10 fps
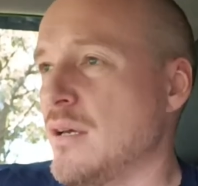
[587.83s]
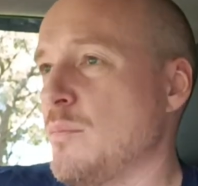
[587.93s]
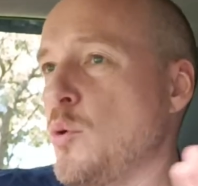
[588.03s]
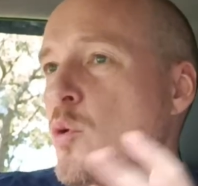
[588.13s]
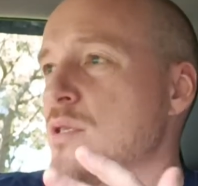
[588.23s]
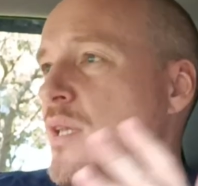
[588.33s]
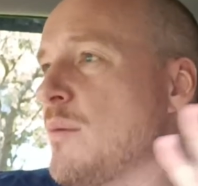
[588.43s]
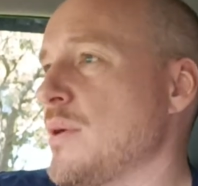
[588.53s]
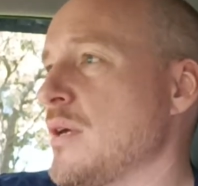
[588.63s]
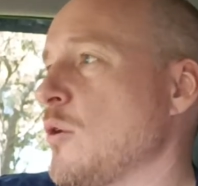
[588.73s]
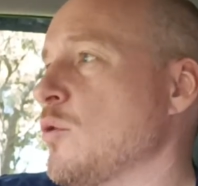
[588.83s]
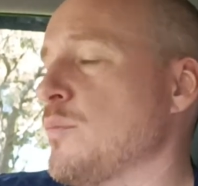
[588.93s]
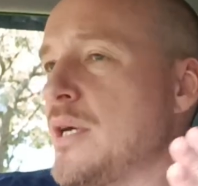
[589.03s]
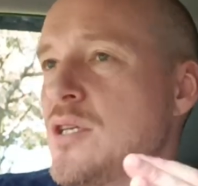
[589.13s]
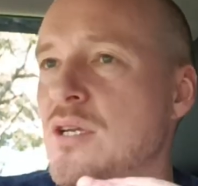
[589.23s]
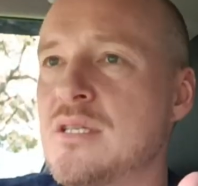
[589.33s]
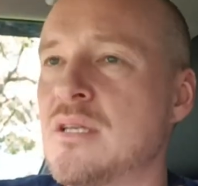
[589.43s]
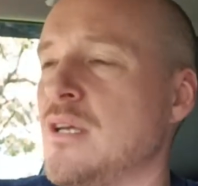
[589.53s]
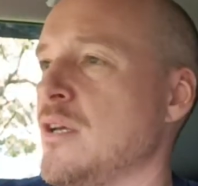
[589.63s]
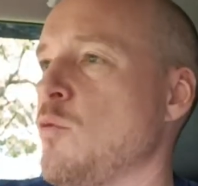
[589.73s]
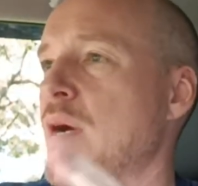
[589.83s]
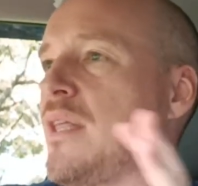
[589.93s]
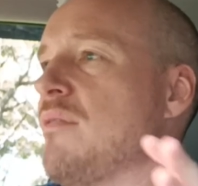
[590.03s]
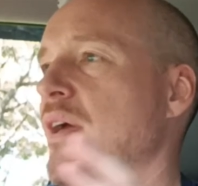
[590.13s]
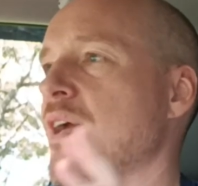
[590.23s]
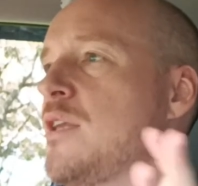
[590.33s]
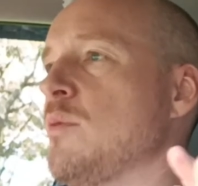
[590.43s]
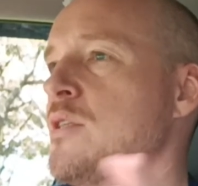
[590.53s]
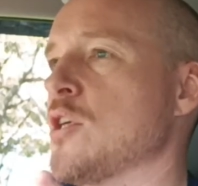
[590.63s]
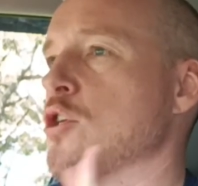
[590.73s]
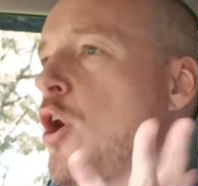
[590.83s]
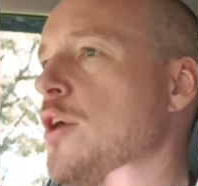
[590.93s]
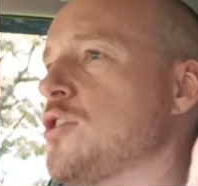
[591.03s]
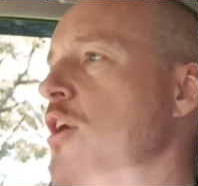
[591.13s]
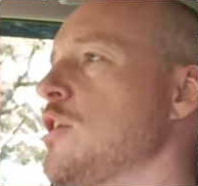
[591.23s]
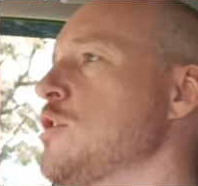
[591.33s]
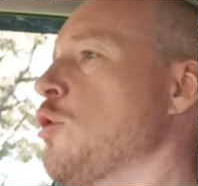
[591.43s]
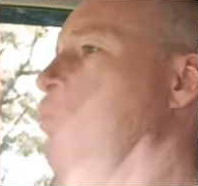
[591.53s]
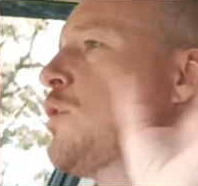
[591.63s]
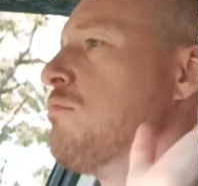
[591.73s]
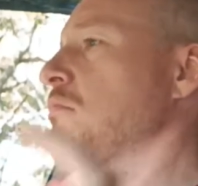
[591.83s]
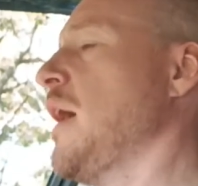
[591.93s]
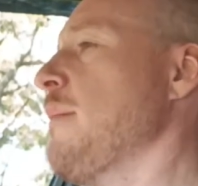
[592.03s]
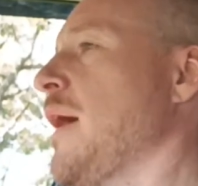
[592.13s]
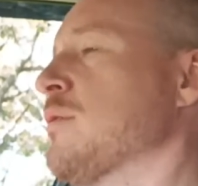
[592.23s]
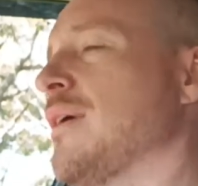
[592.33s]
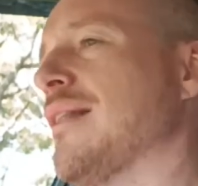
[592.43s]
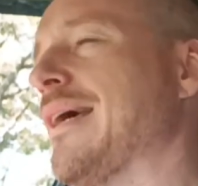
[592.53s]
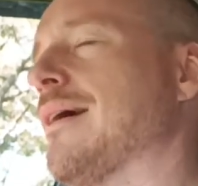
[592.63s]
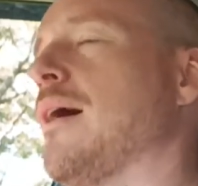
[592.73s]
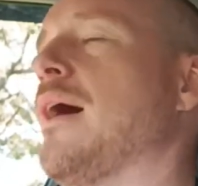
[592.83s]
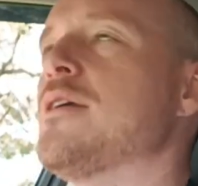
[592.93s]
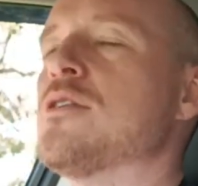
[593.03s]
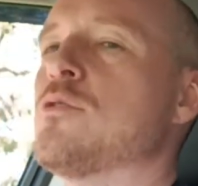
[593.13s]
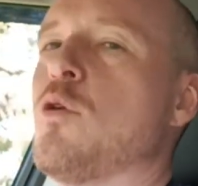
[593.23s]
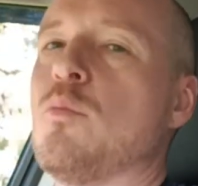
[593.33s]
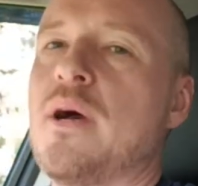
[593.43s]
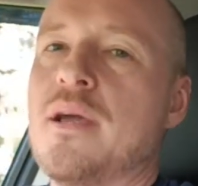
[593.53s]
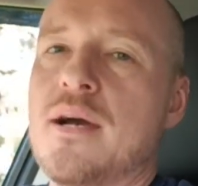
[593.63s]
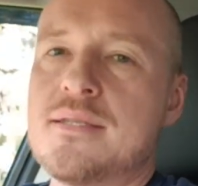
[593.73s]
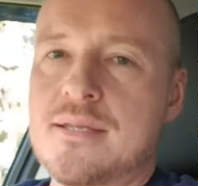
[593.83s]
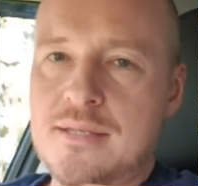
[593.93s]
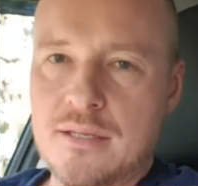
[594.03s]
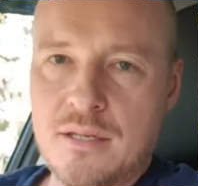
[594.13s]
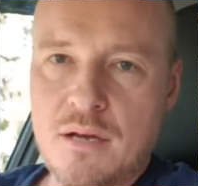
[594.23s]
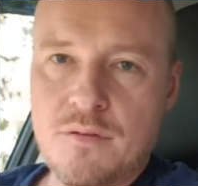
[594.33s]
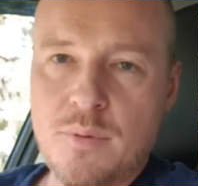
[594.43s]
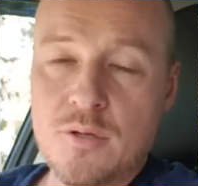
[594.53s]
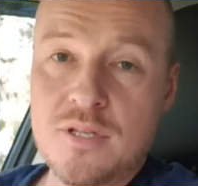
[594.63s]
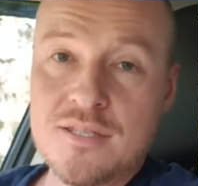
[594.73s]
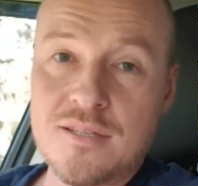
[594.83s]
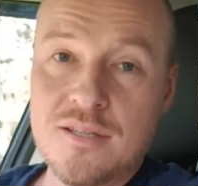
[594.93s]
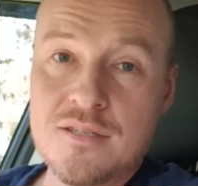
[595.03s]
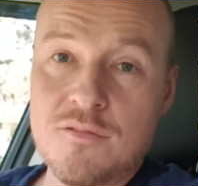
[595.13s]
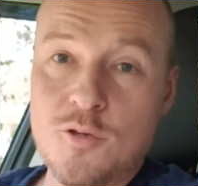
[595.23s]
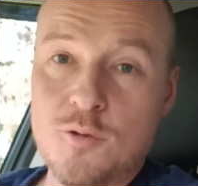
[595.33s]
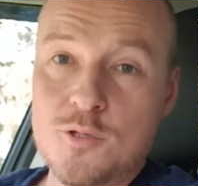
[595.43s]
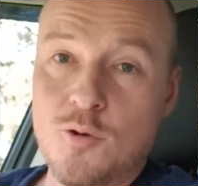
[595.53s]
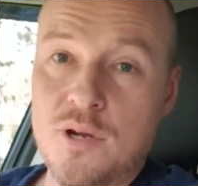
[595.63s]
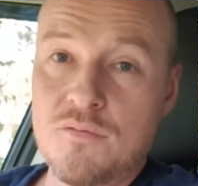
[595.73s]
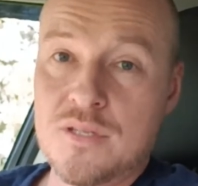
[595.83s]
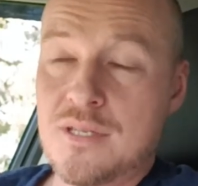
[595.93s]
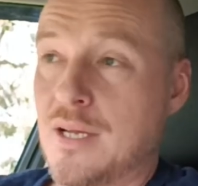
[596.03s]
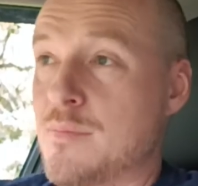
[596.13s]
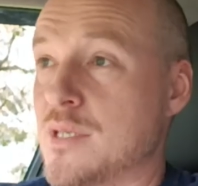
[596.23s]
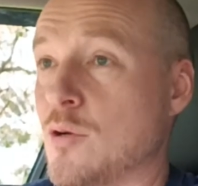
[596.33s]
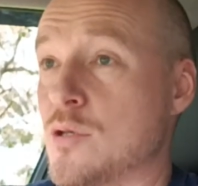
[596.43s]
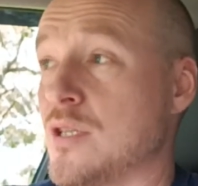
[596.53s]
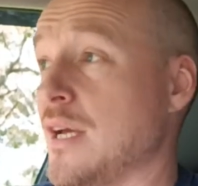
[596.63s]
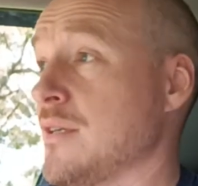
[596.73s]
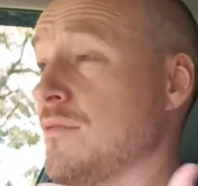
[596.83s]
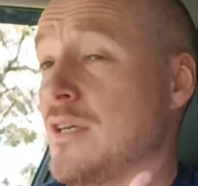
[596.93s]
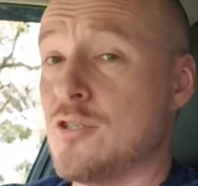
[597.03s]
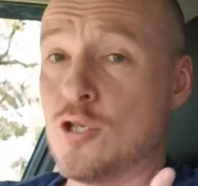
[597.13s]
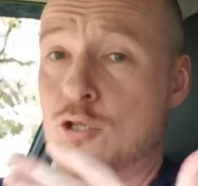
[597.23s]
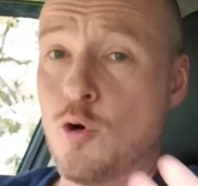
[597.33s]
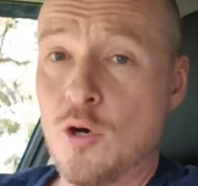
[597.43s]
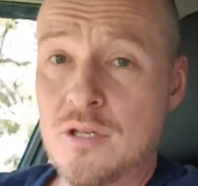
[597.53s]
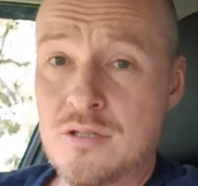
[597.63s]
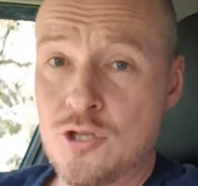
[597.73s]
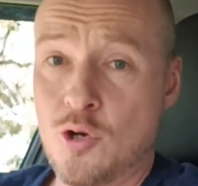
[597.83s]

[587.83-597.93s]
Polestar being owned by Chinese, whenever anyone says, oh, Chinese own it, I'm out. Like, I just roll my eyes. I said enough about this in this video. Sorry if it comes across negative. It's just honest.